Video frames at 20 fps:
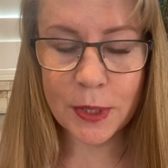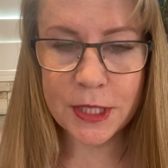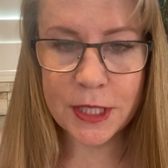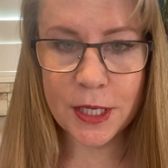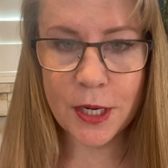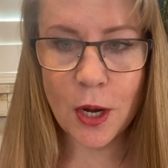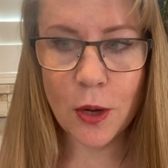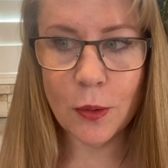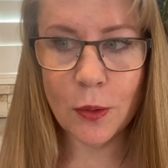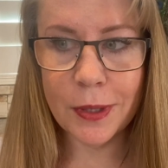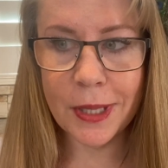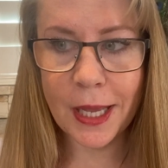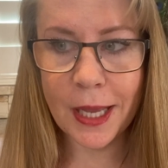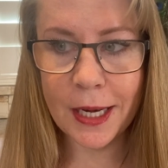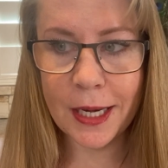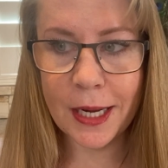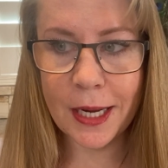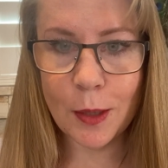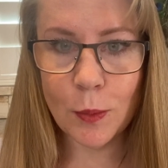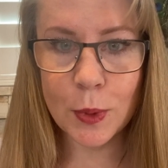to know
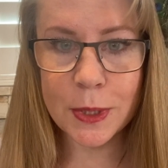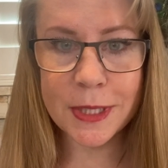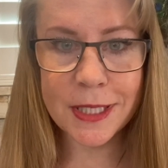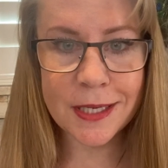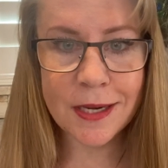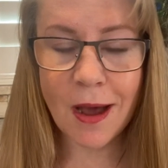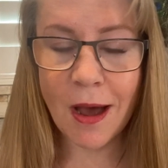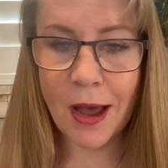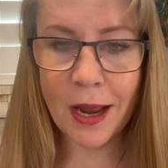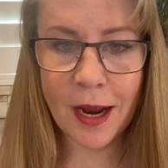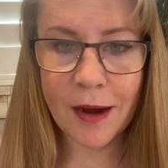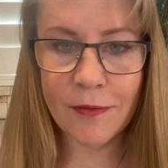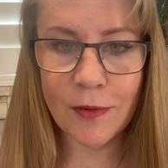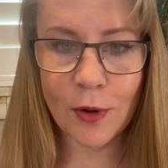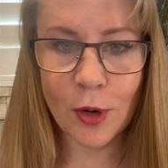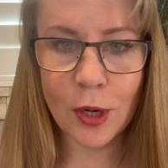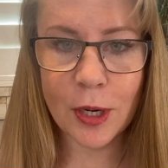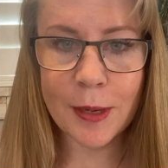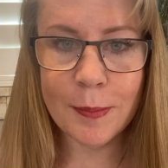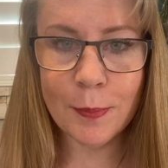that he was not
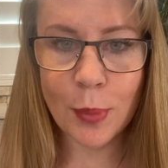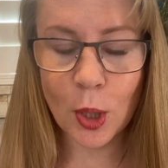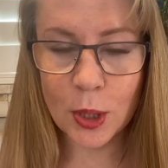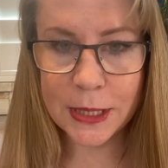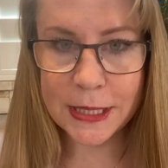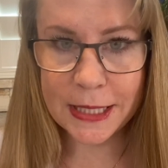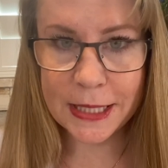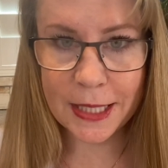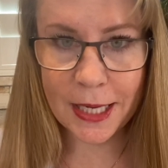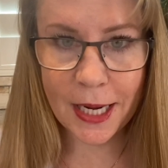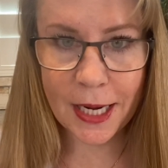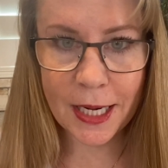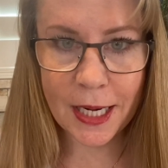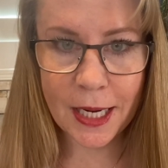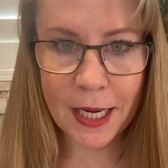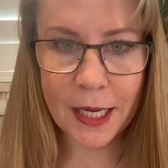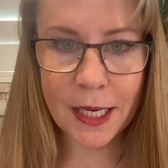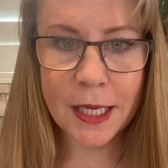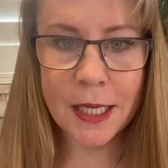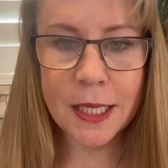ever
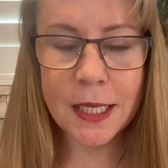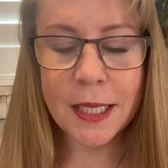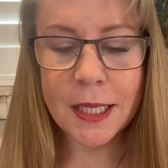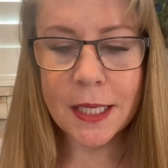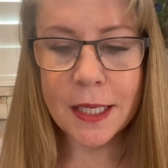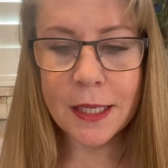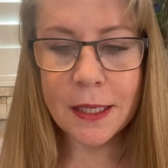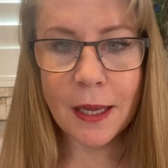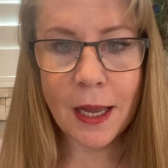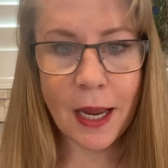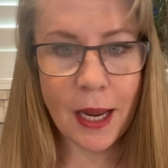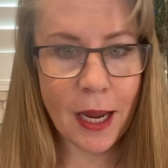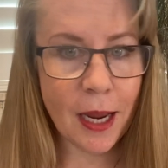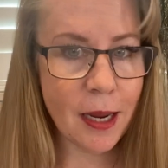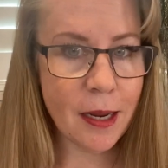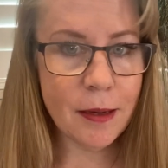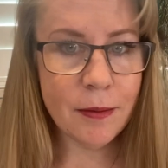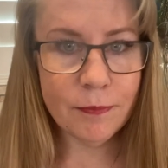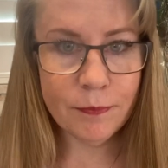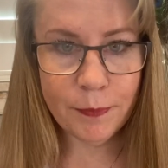impersonating
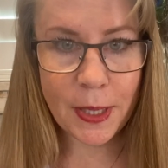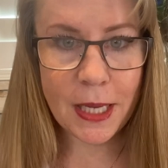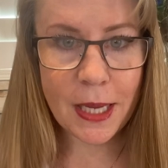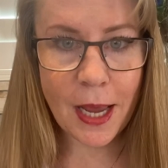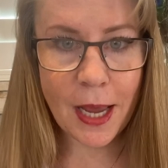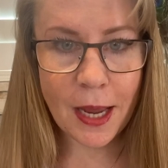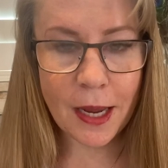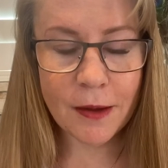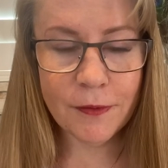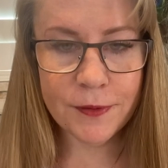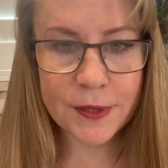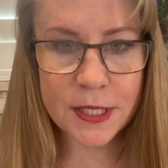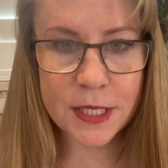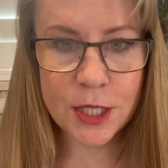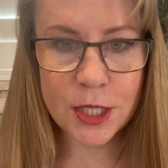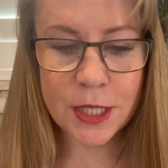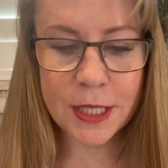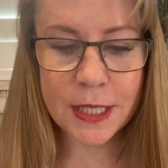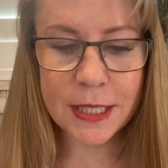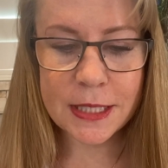a PA, a
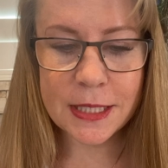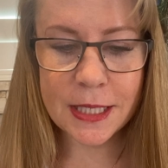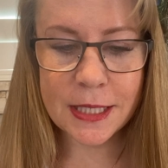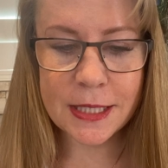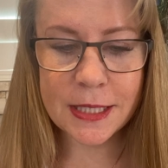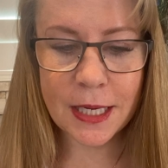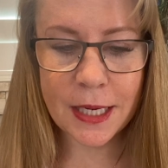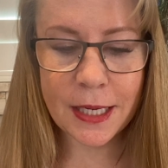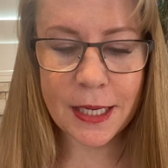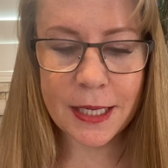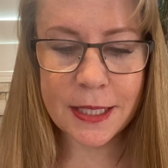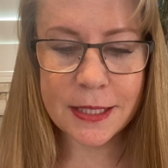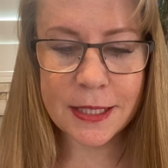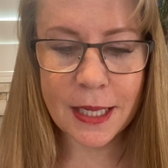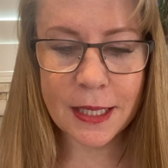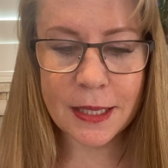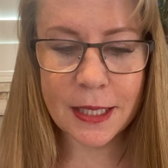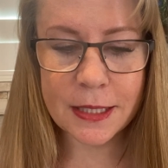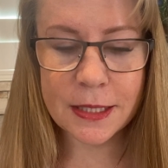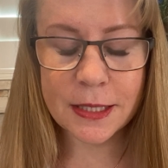physician assistant. He
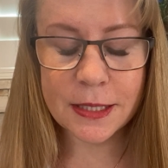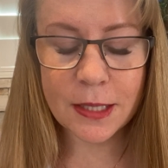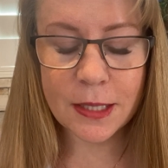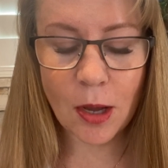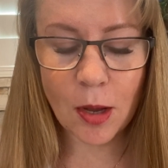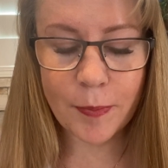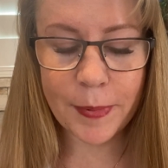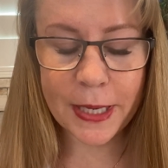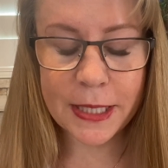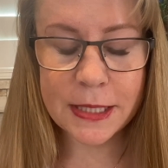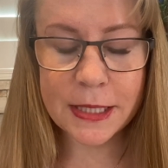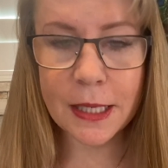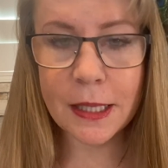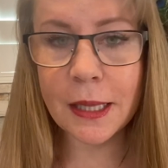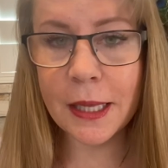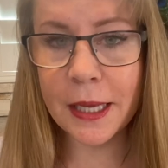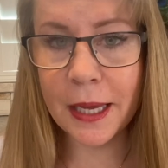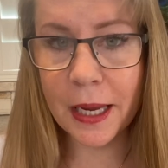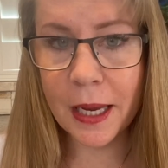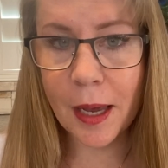said this is all
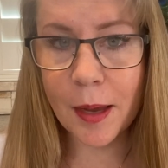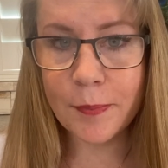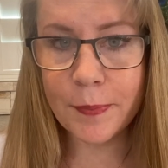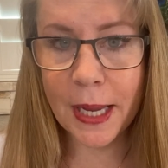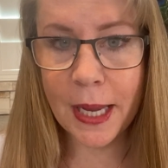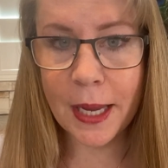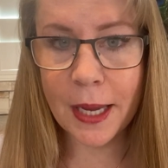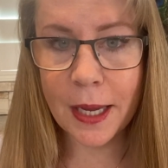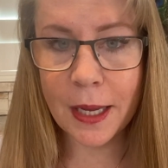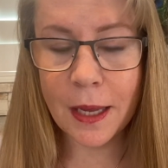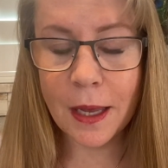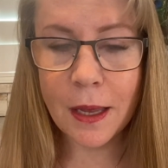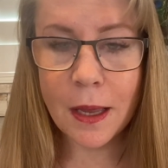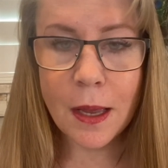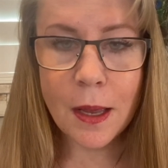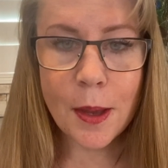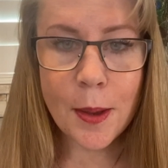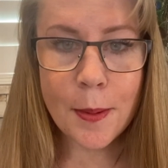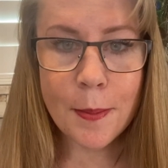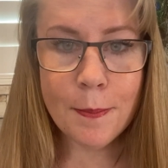basically a big
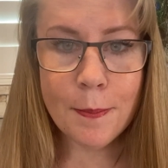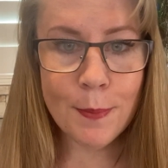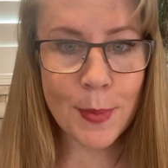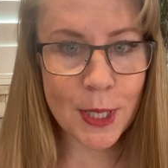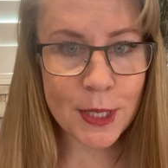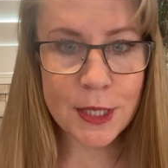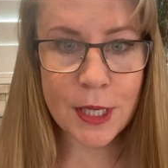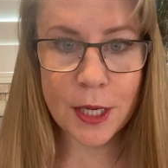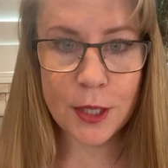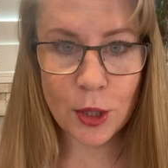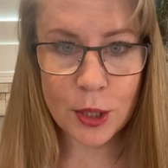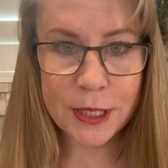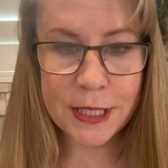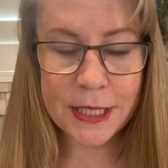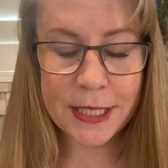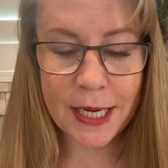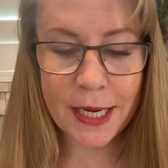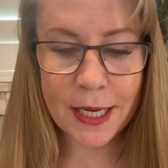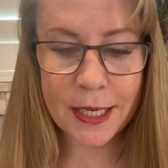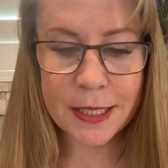
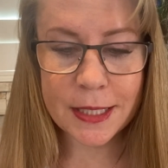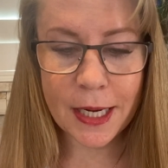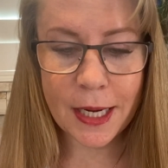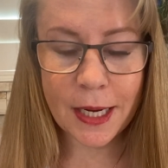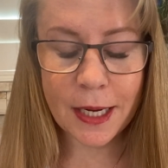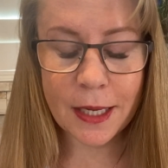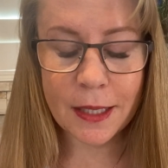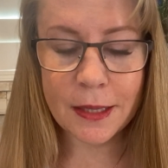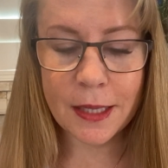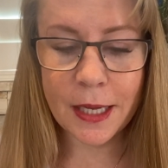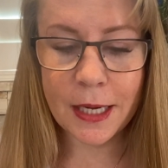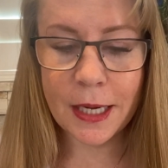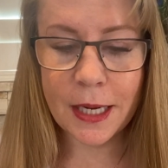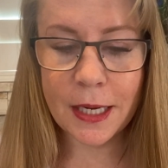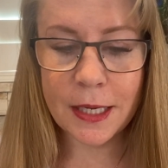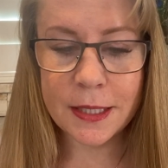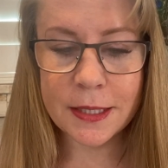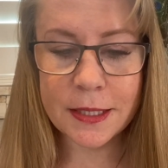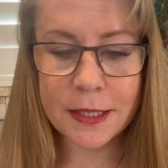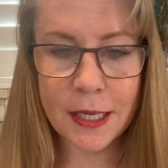misunderstanding, that
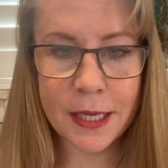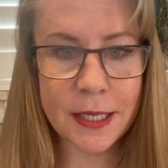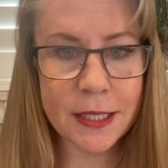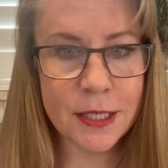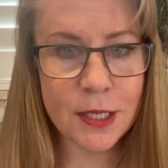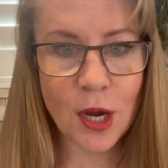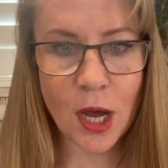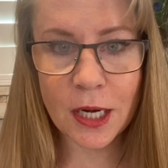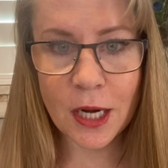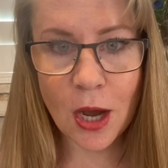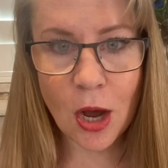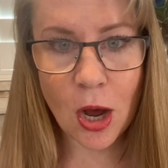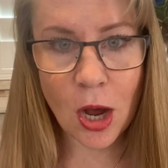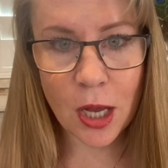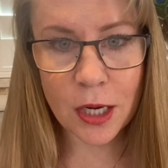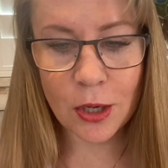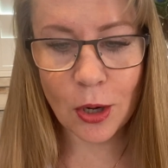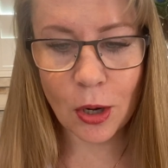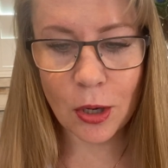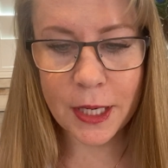he's not a
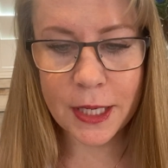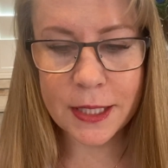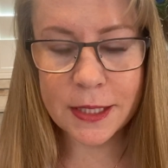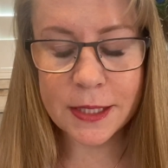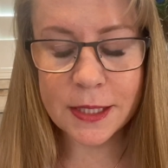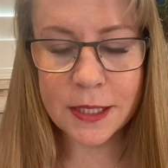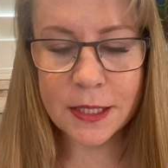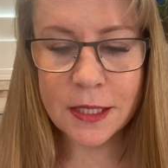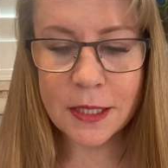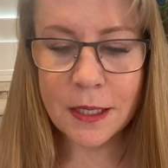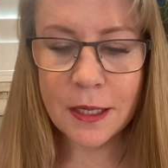con artist.